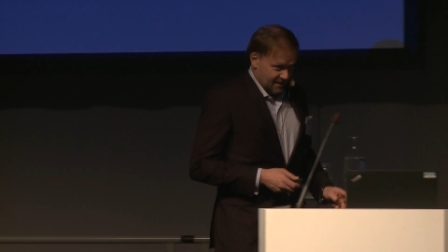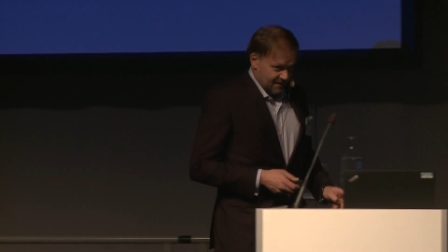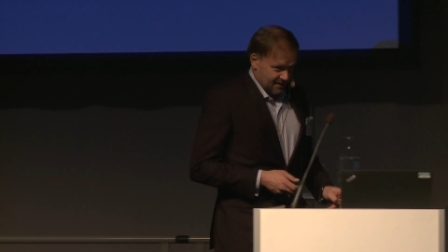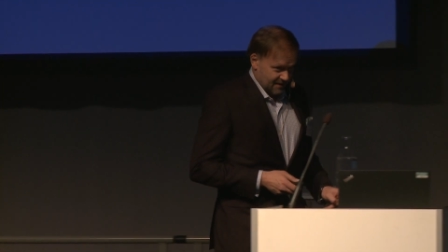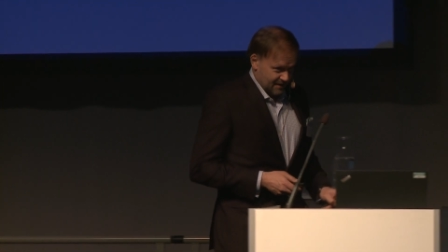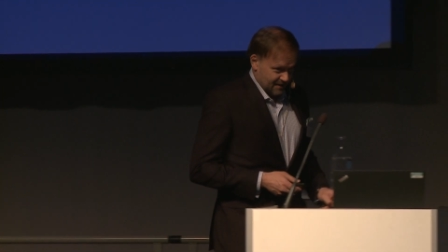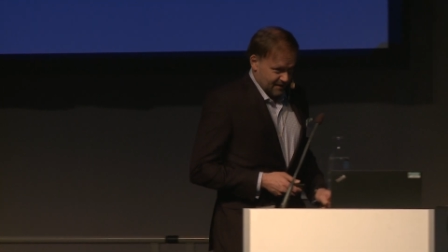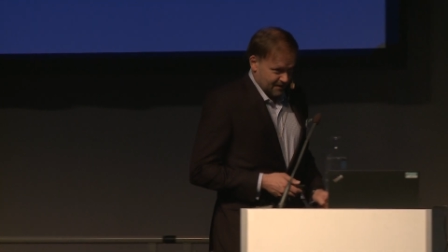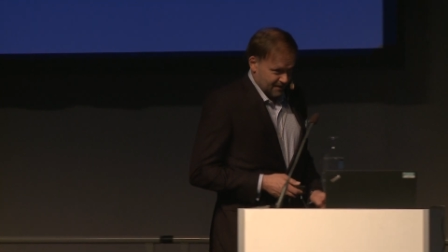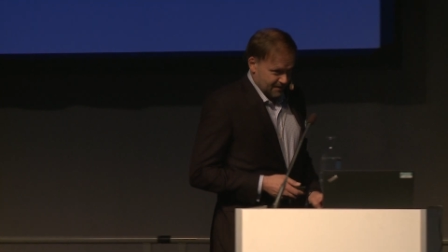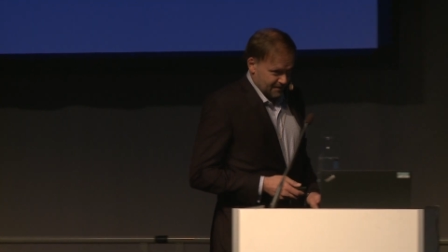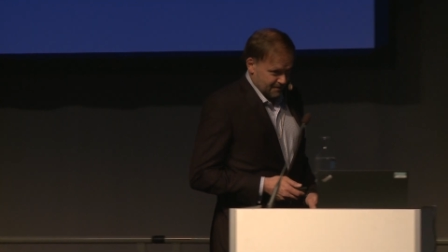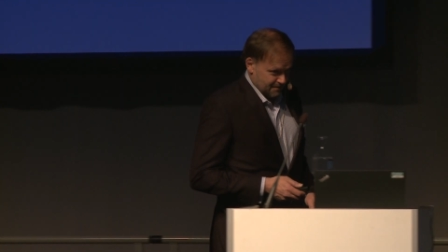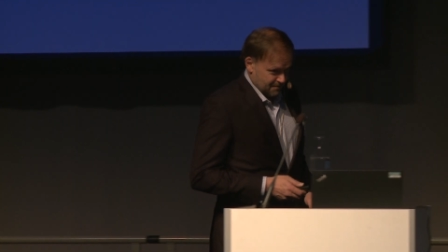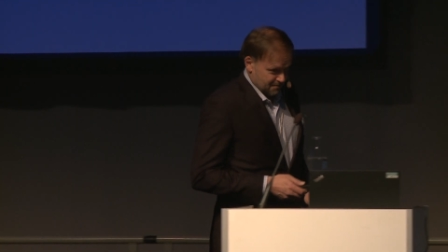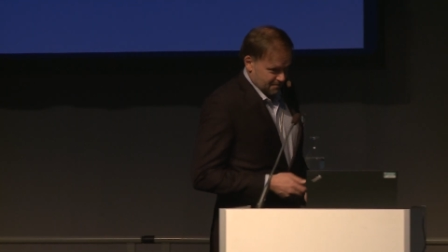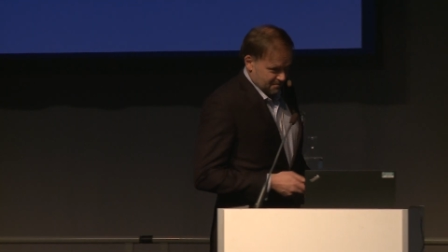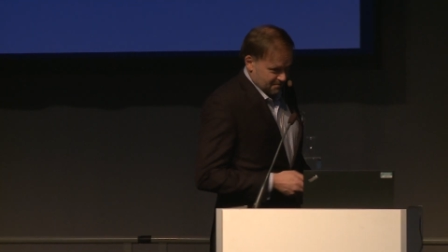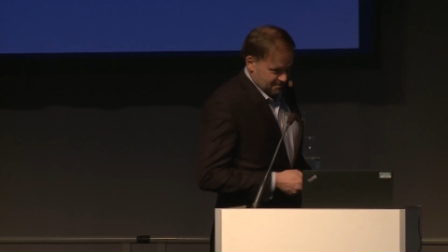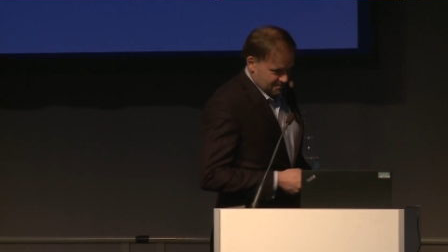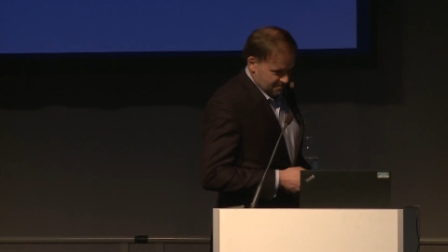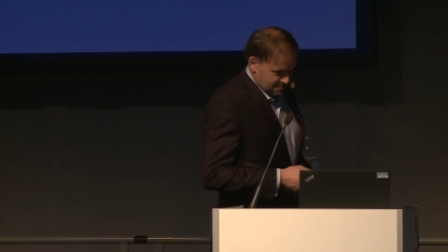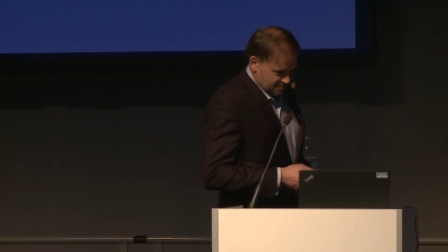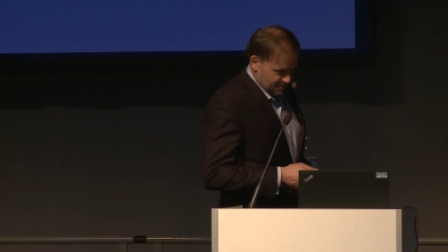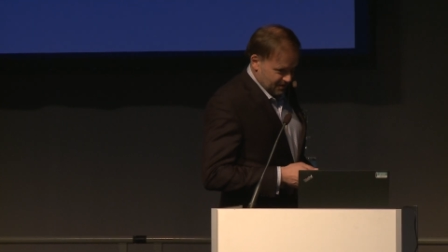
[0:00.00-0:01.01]

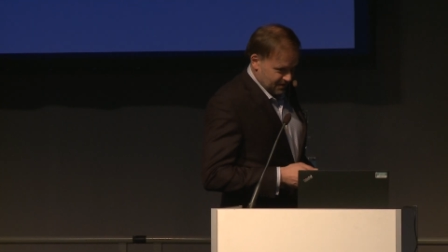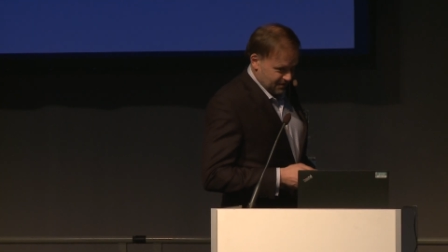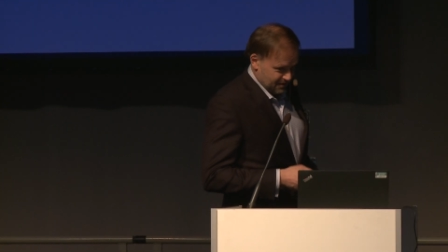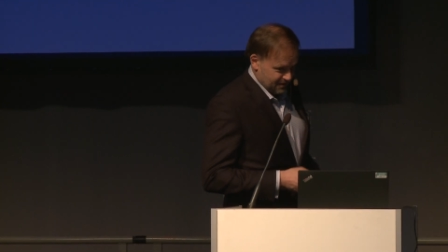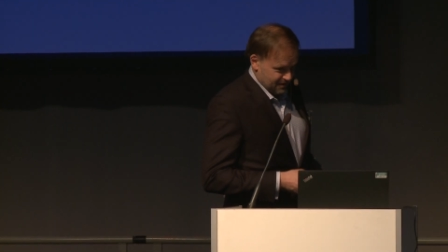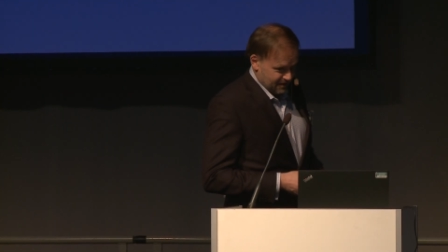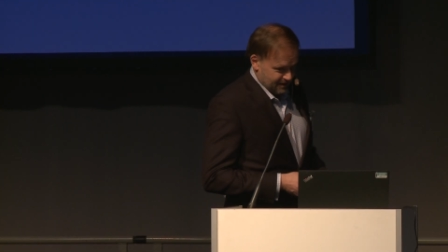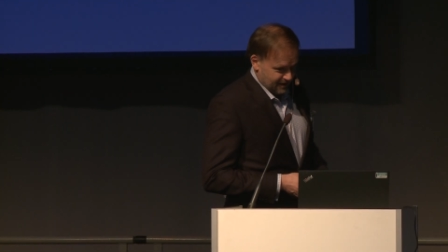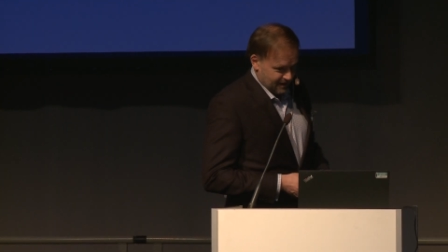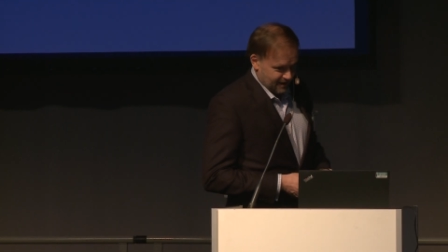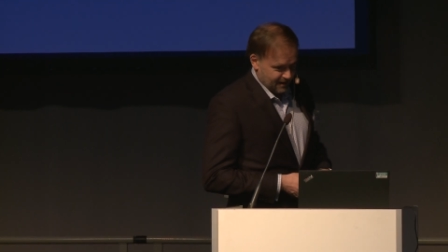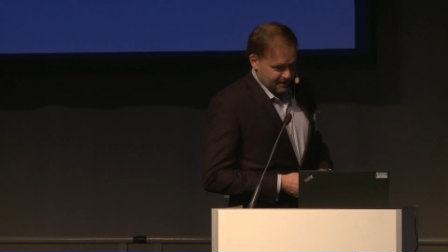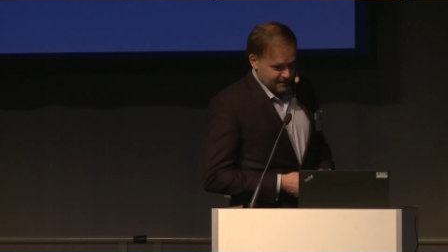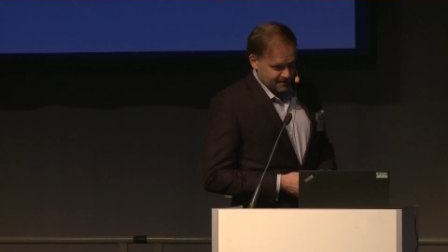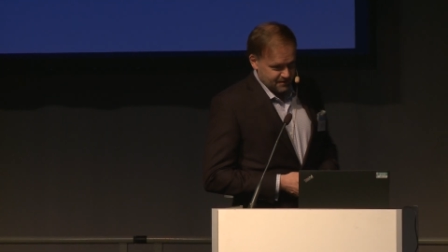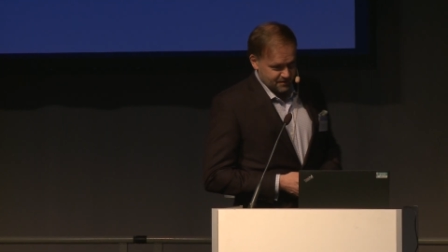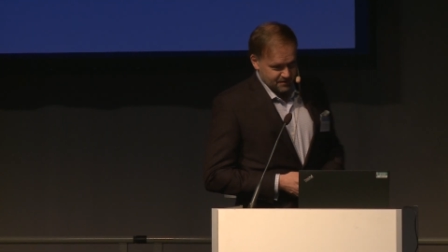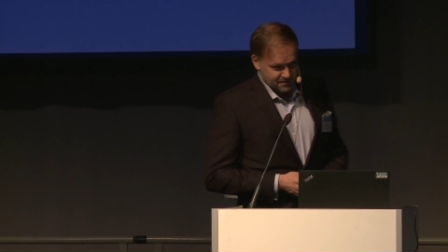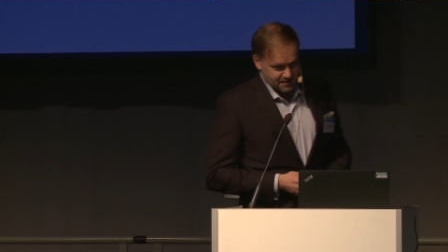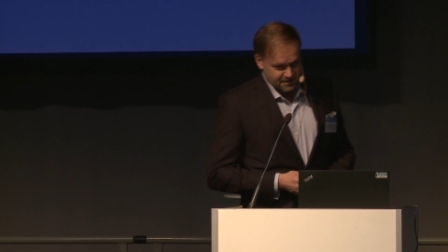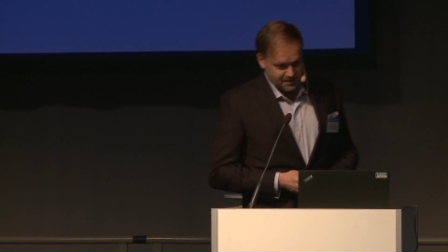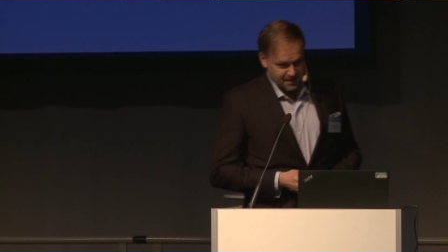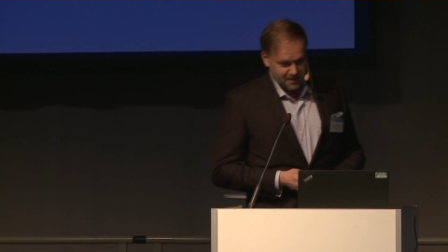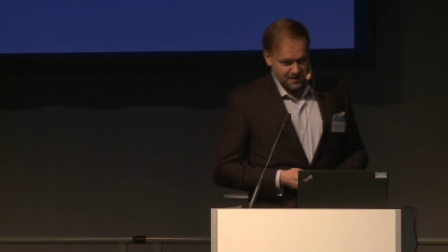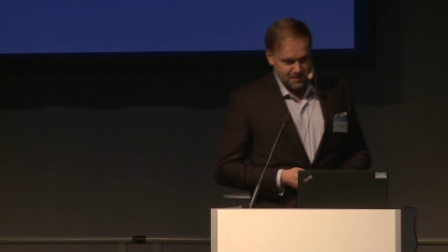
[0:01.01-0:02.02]
Um, building a
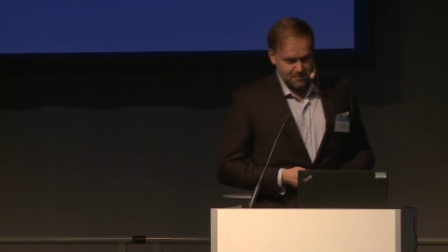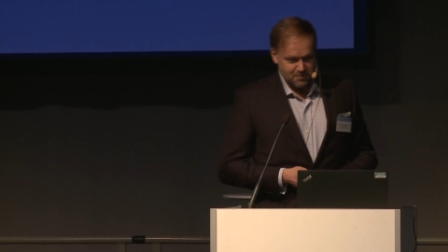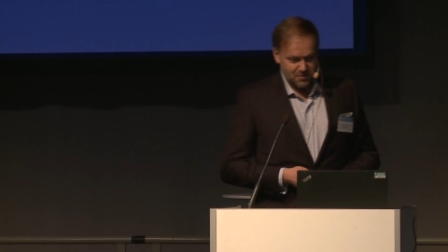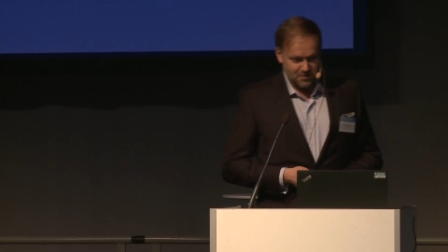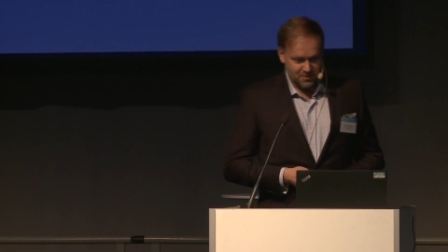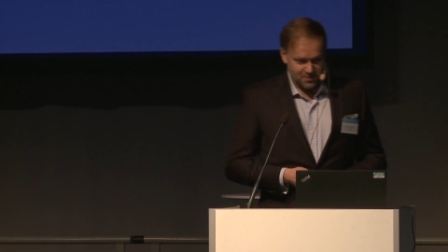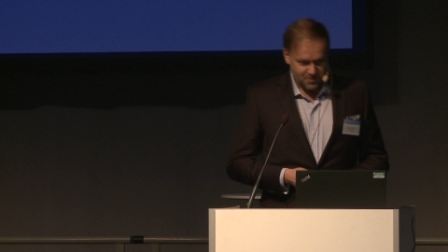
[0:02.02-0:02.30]
sustainable